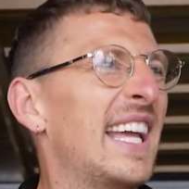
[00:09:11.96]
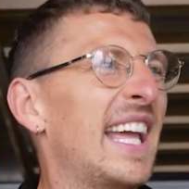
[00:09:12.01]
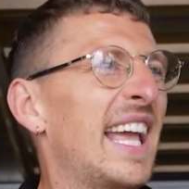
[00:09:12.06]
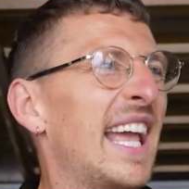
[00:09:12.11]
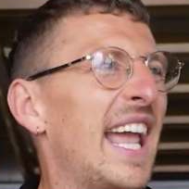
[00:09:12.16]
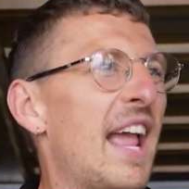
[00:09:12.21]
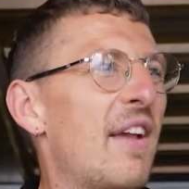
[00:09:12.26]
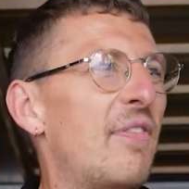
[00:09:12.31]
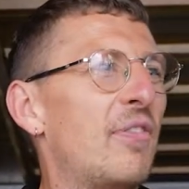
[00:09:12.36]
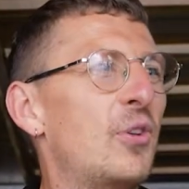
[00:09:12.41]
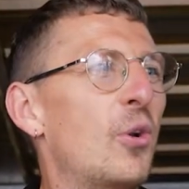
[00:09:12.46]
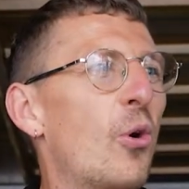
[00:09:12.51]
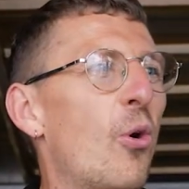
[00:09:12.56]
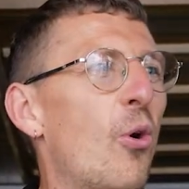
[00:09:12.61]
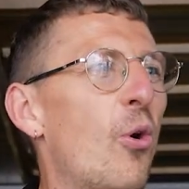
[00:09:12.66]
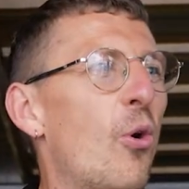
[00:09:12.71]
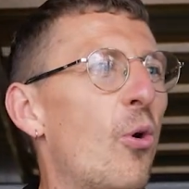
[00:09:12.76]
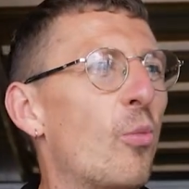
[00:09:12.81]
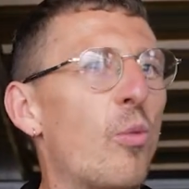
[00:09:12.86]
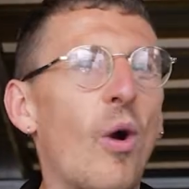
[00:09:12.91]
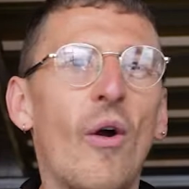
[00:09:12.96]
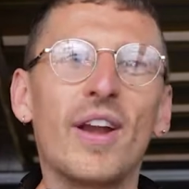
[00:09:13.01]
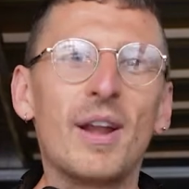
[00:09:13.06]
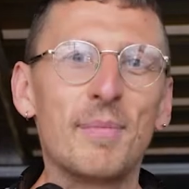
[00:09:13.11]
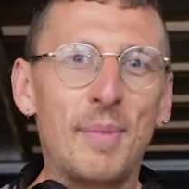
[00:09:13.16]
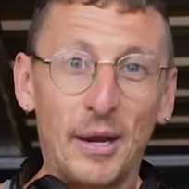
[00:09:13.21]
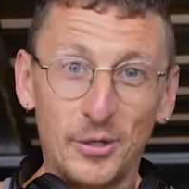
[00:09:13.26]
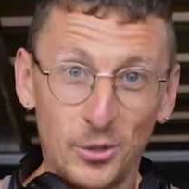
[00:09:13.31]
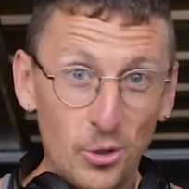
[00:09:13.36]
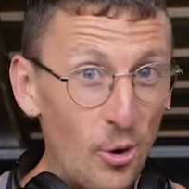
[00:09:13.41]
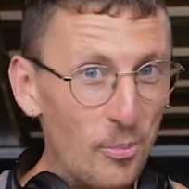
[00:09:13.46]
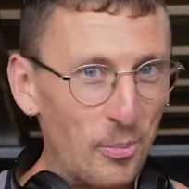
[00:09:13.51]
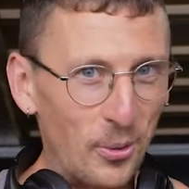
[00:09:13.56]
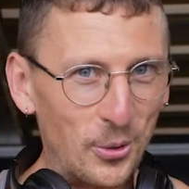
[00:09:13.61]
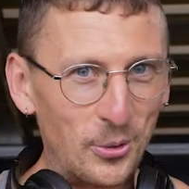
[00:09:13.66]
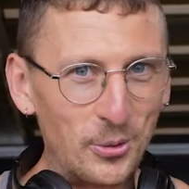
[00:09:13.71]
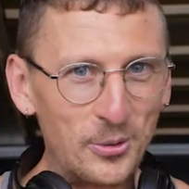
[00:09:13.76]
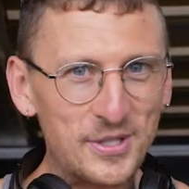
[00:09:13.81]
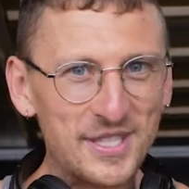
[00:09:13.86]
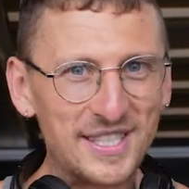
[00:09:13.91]
if you're worrying about your
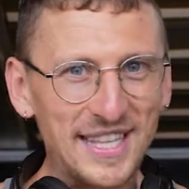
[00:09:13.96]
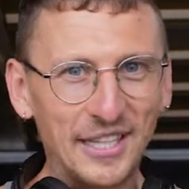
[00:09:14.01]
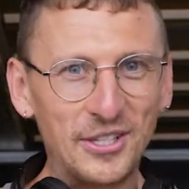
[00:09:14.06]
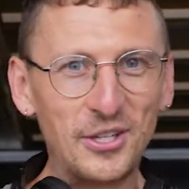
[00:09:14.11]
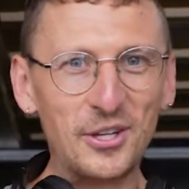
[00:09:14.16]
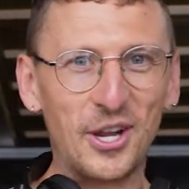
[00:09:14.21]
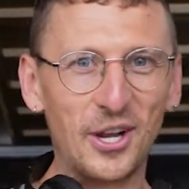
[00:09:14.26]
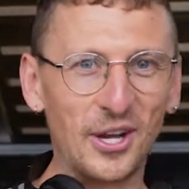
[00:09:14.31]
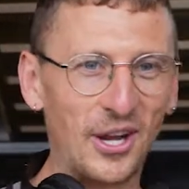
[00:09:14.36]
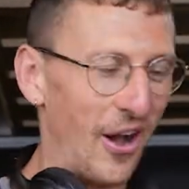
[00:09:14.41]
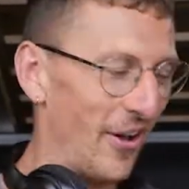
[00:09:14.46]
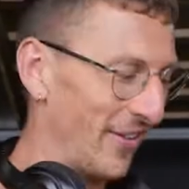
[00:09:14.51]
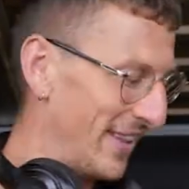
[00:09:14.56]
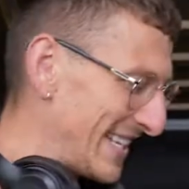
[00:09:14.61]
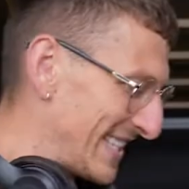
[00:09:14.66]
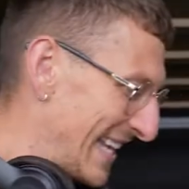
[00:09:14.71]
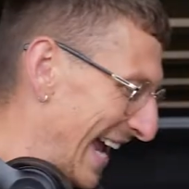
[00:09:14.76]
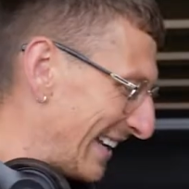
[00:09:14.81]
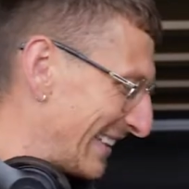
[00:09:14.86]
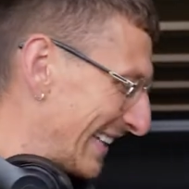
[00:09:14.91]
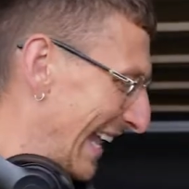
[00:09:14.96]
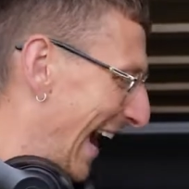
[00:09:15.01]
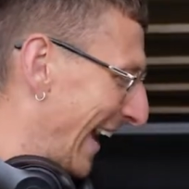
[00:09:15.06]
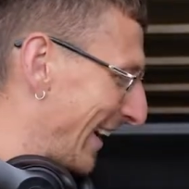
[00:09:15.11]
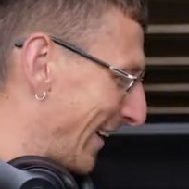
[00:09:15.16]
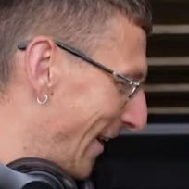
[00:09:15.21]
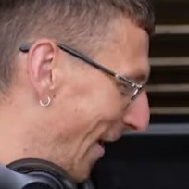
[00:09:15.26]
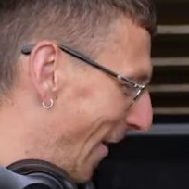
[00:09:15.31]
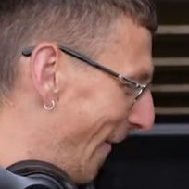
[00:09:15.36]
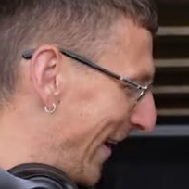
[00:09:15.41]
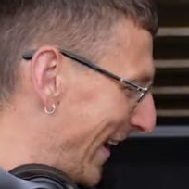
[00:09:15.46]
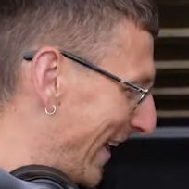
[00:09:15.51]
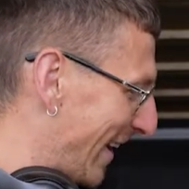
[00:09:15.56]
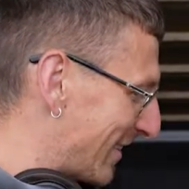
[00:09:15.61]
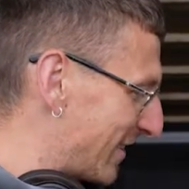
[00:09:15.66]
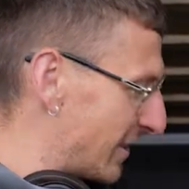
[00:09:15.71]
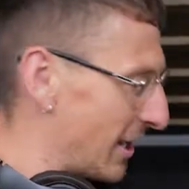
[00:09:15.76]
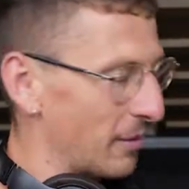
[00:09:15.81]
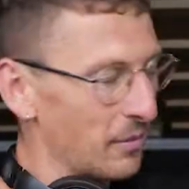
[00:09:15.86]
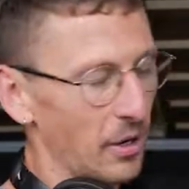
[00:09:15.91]
balls, then you can call this headline and
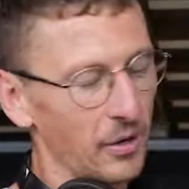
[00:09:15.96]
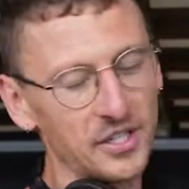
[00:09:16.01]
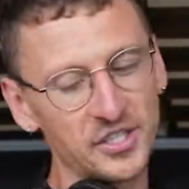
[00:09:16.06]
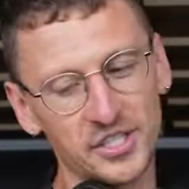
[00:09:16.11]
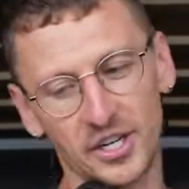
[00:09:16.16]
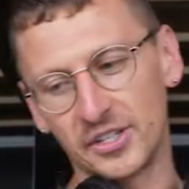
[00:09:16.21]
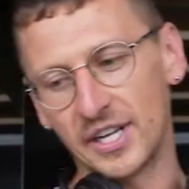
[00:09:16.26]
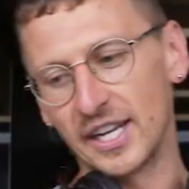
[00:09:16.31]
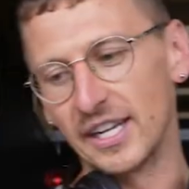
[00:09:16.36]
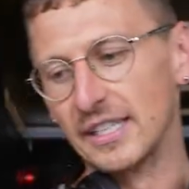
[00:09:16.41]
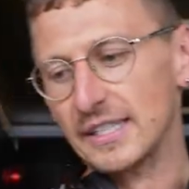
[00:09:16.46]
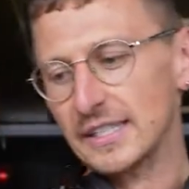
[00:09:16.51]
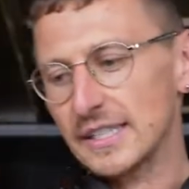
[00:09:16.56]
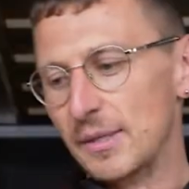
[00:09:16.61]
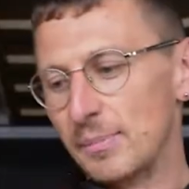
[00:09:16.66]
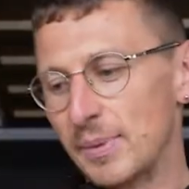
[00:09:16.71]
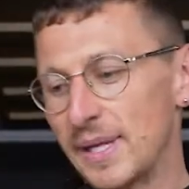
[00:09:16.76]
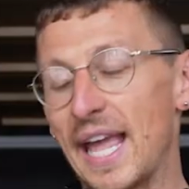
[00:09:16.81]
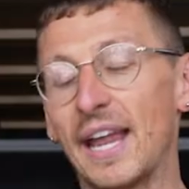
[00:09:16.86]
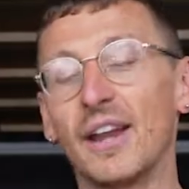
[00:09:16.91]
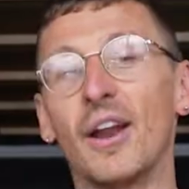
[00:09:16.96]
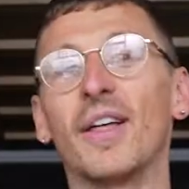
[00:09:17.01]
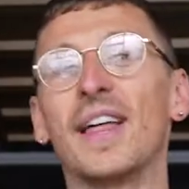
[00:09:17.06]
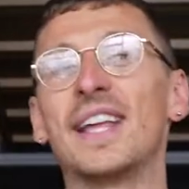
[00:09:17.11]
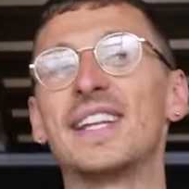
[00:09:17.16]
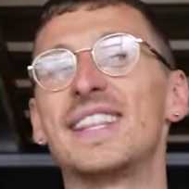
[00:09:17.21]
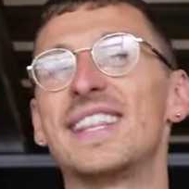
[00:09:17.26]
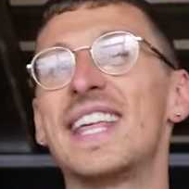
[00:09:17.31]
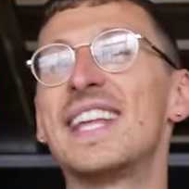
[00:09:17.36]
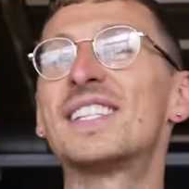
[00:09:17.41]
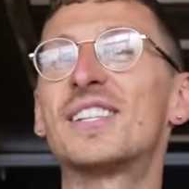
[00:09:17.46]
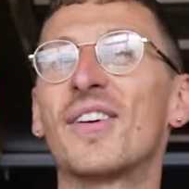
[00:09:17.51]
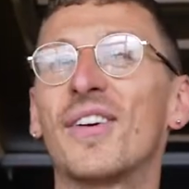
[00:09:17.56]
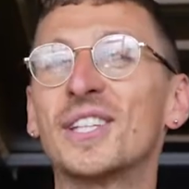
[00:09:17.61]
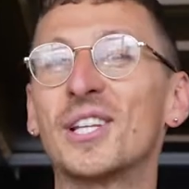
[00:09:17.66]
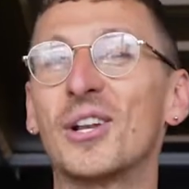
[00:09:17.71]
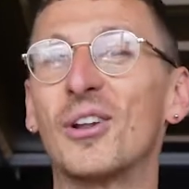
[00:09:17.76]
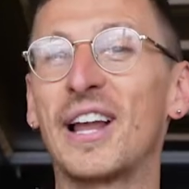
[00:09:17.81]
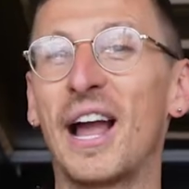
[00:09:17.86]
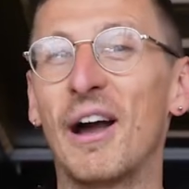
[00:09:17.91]
hunt. No, I'm only joking. But yeah, no, it's something
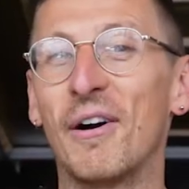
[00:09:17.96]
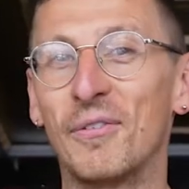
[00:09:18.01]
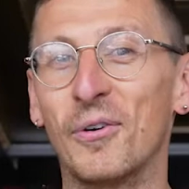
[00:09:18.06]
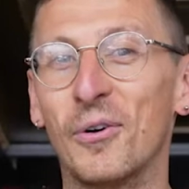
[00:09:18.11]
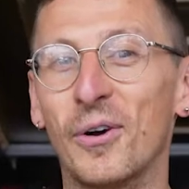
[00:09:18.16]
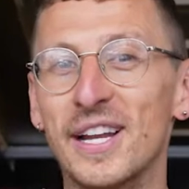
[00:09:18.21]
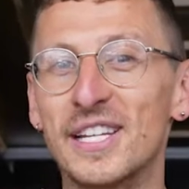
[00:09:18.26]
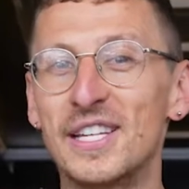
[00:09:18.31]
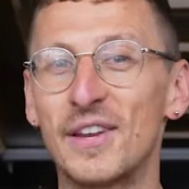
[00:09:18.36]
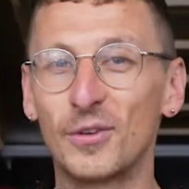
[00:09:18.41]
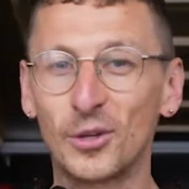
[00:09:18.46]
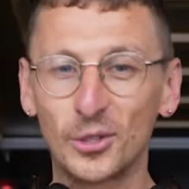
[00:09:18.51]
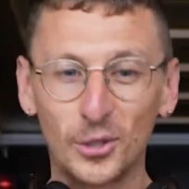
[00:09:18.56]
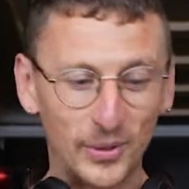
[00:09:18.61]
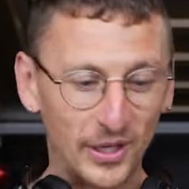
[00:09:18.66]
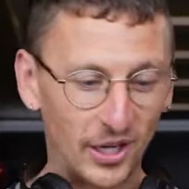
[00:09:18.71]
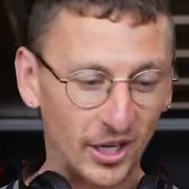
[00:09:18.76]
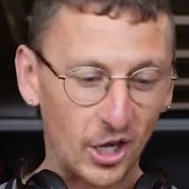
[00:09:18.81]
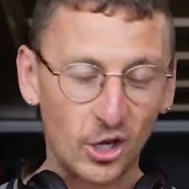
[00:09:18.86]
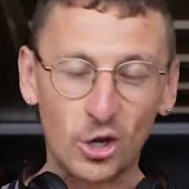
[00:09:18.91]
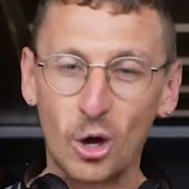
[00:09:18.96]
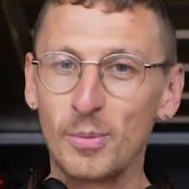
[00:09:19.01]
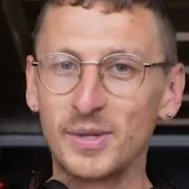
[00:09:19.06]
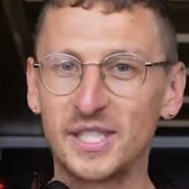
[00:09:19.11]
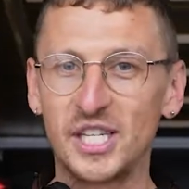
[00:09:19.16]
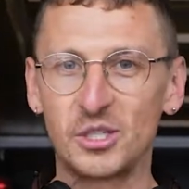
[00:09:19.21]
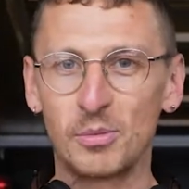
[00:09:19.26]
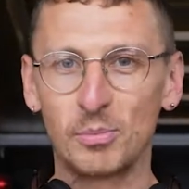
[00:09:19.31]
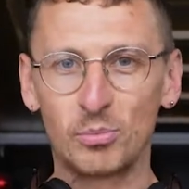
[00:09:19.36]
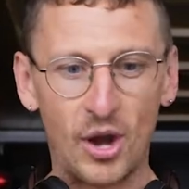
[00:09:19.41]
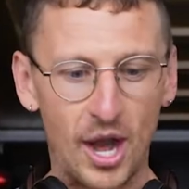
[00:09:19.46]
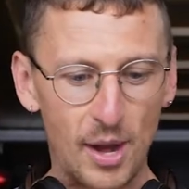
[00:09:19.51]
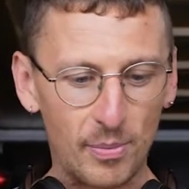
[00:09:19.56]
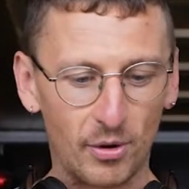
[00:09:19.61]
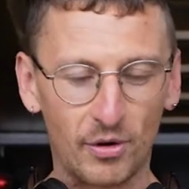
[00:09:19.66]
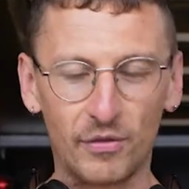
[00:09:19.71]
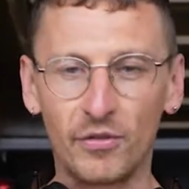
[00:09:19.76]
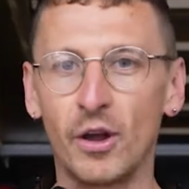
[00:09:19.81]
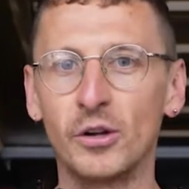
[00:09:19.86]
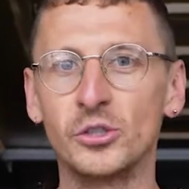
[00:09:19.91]
to look out for. Is if you're doing like a competition prep or
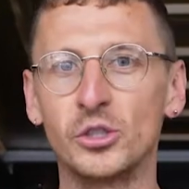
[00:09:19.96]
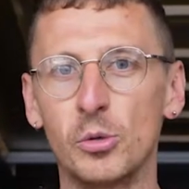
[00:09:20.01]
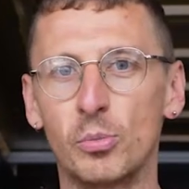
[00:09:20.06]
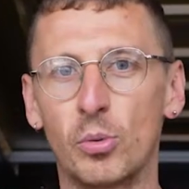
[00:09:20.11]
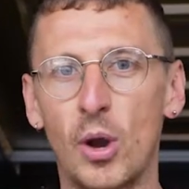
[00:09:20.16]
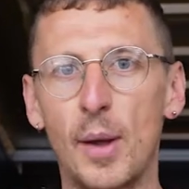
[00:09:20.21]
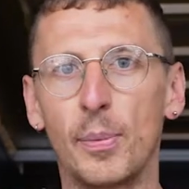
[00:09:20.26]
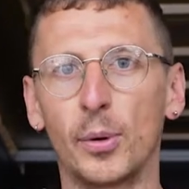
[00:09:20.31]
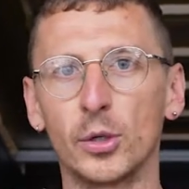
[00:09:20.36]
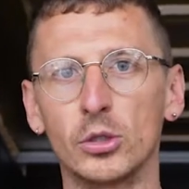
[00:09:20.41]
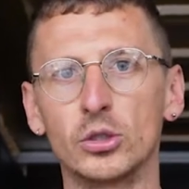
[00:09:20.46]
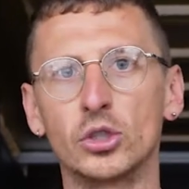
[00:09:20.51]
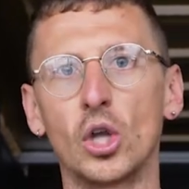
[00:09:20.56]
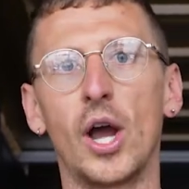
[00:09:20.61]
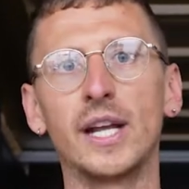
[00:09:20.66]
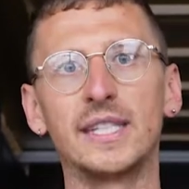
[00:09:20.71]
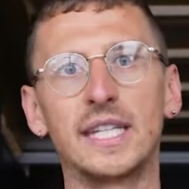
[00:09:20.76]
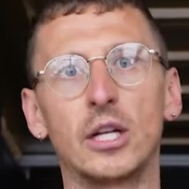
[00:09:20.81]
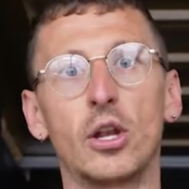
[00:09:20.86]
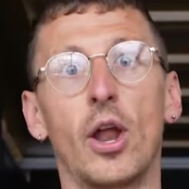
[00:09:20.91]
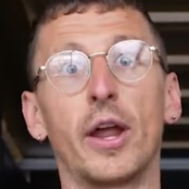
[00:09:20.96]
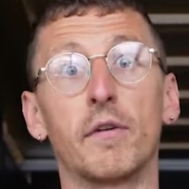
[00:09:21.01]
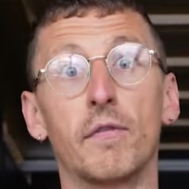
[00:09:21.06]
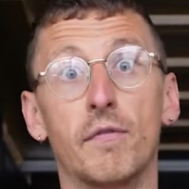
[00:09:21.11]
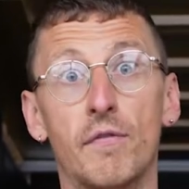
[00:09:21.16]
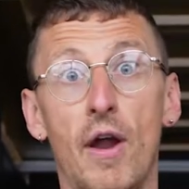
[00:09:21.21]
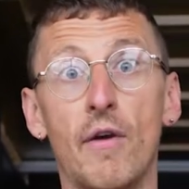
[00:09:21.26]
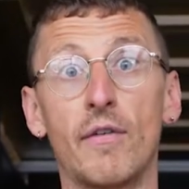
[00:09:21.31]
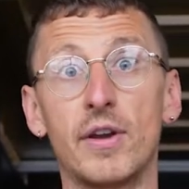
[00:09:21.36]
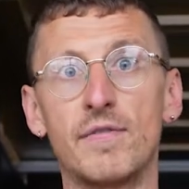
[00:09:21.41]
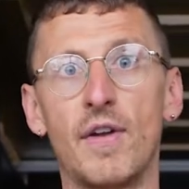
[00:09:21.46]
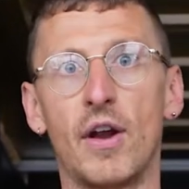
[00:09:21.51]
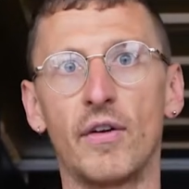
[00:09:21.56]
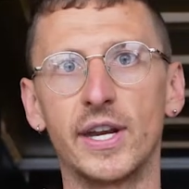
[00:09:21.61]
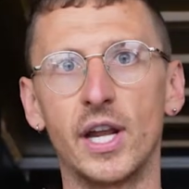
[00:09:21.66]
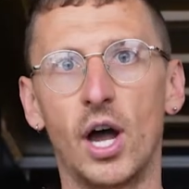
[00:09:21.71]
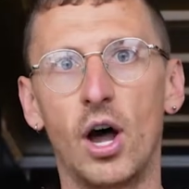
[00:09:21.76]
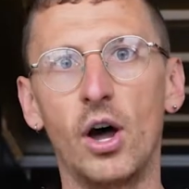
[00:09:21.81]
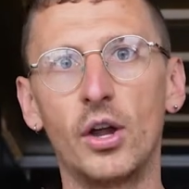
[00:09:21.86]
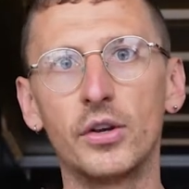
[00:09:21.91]
a photo shoot prep, or you're dieting like very, very
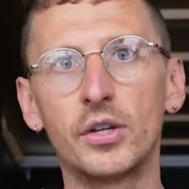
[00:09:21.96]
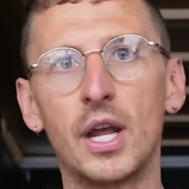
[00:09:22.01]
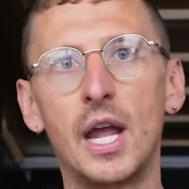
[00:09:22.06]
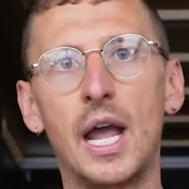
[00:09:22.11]
hard.